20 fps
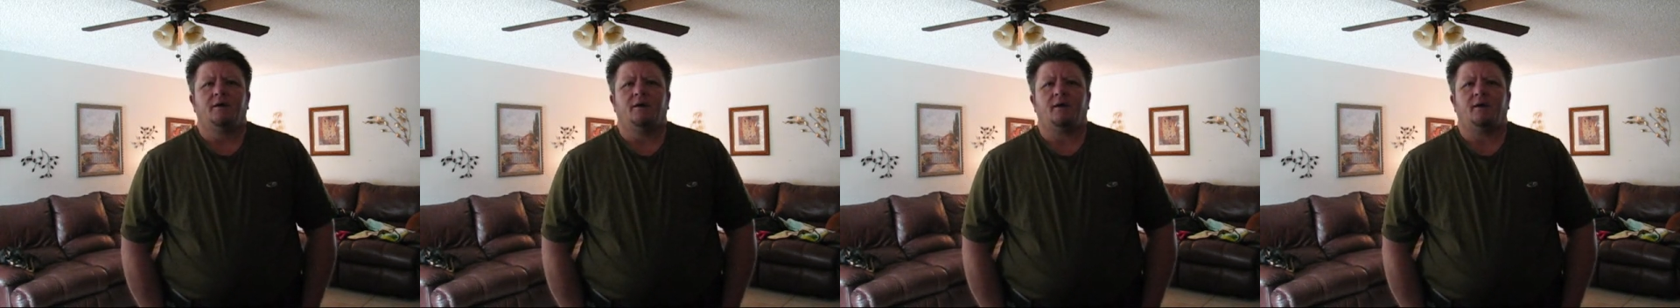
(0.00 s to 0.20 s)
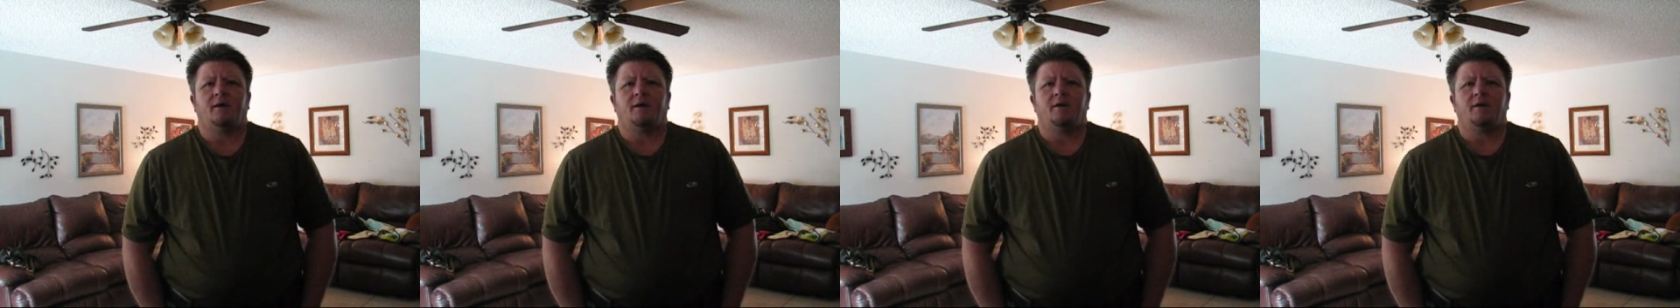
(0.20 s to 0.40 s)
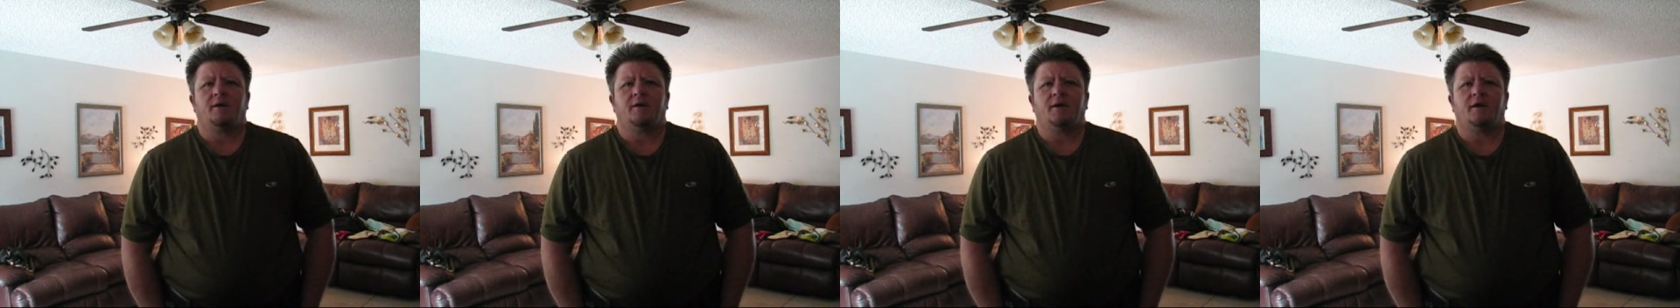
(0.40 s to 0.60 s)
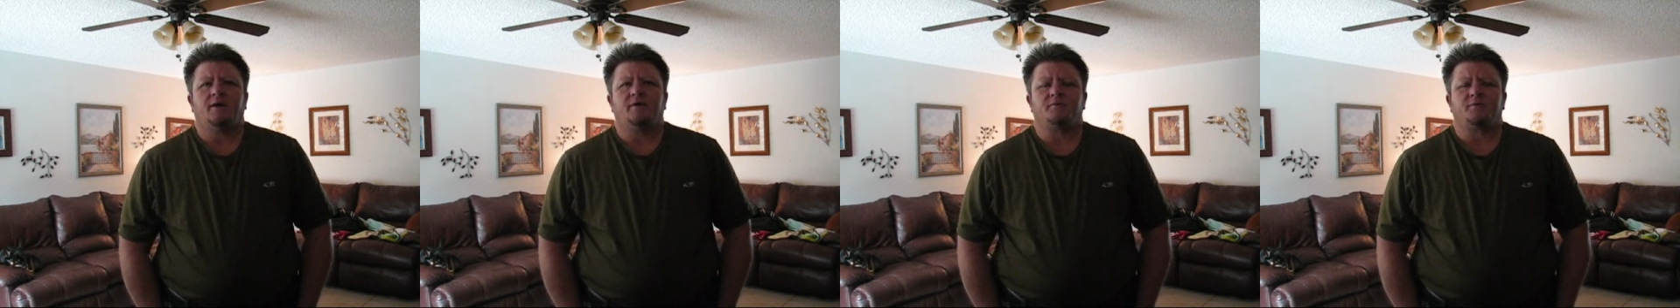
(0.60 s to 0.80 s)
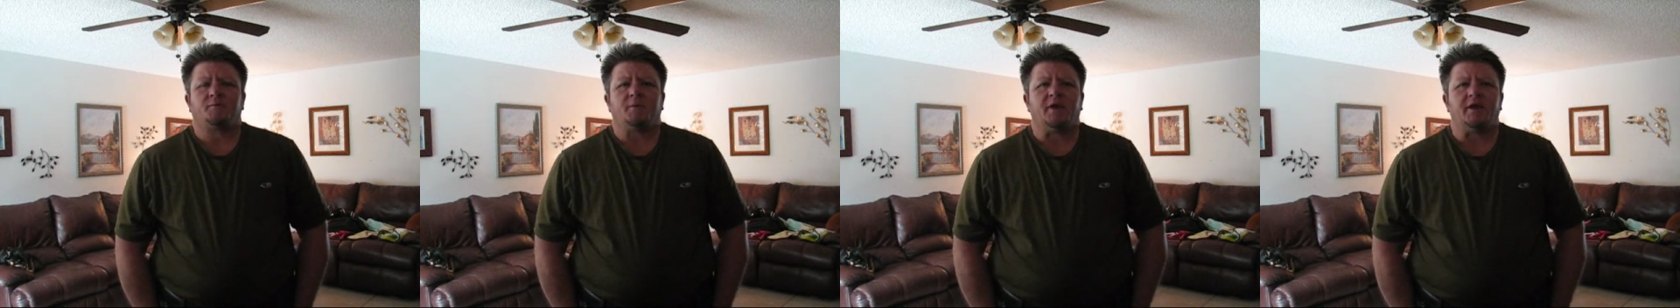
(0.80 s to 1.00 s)

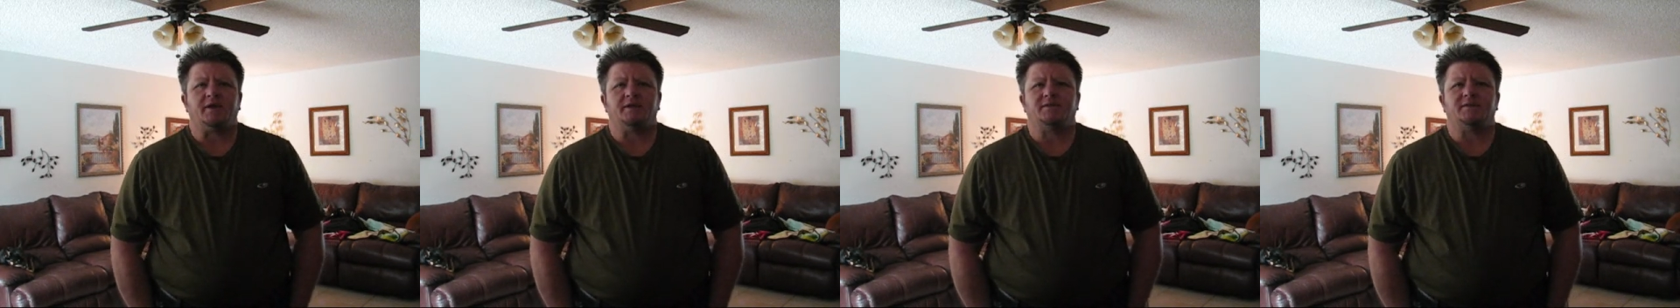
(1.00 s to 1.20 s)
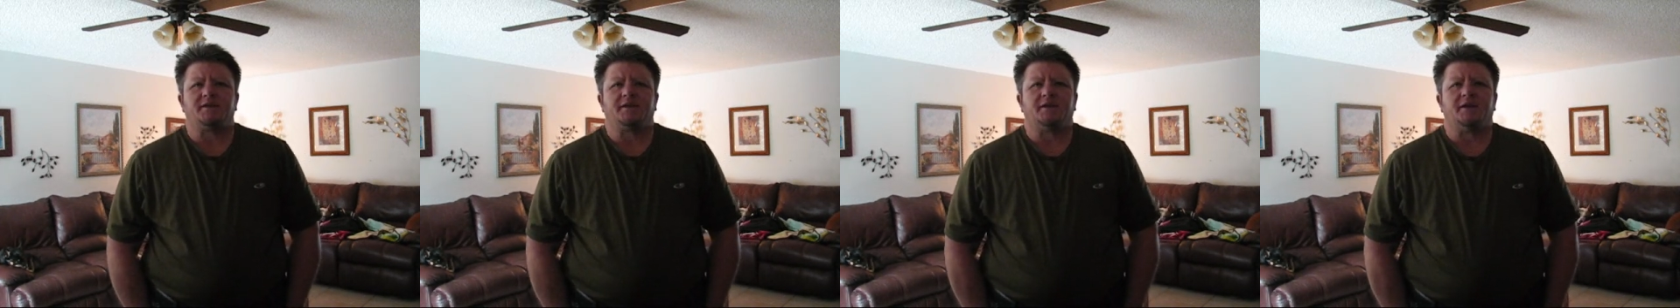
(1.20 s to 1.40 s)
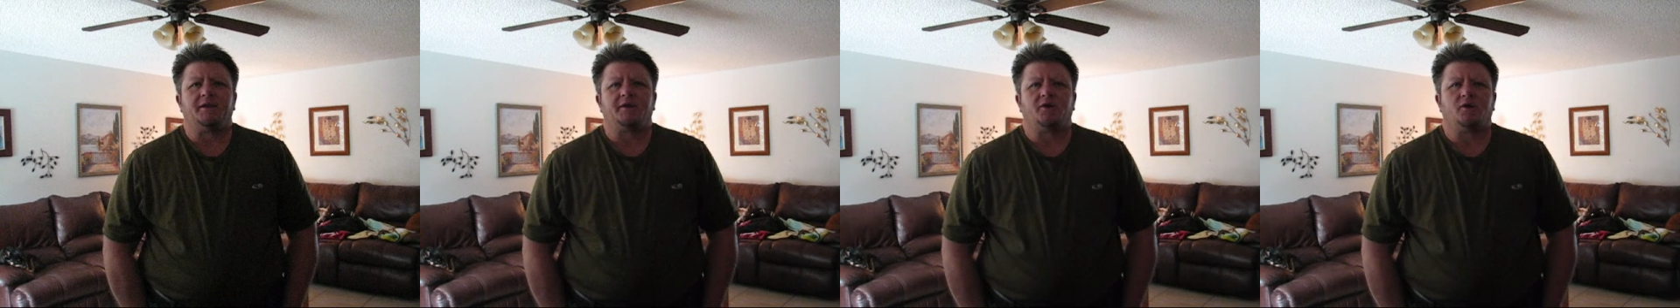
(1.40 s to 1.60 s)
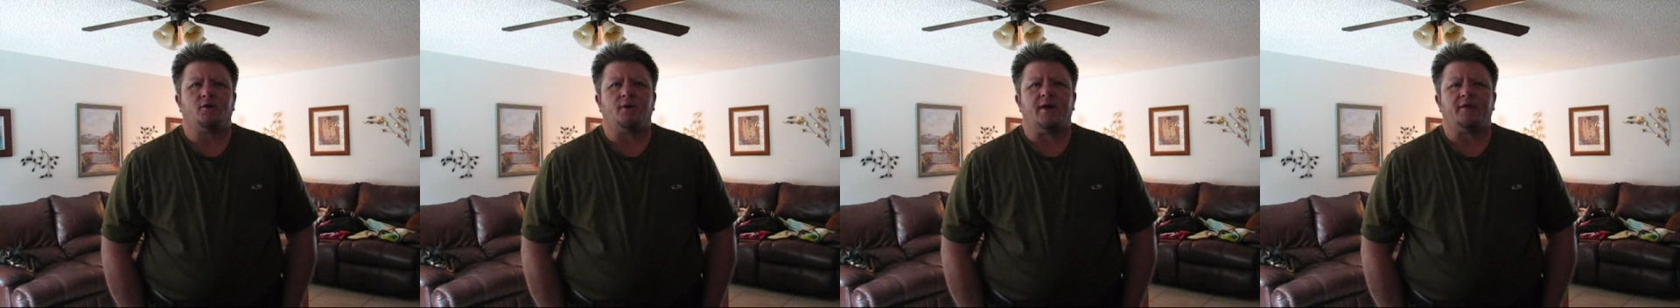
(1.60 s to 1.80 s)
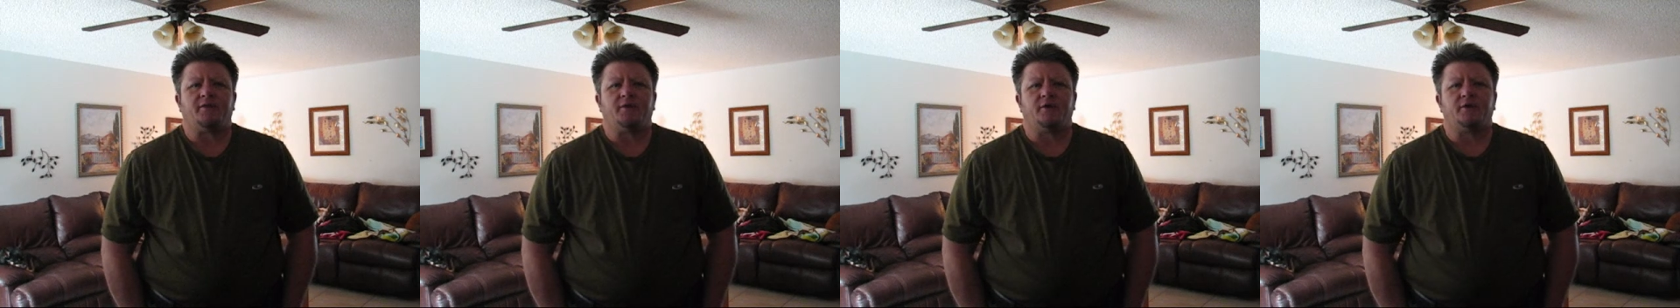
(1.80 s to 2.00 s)
a plane ticket and
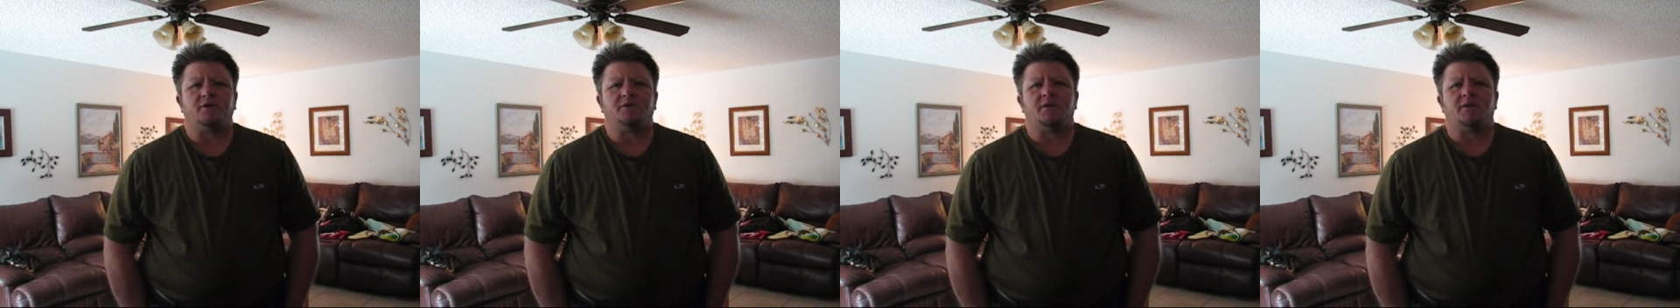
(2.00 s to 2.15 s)
go out there,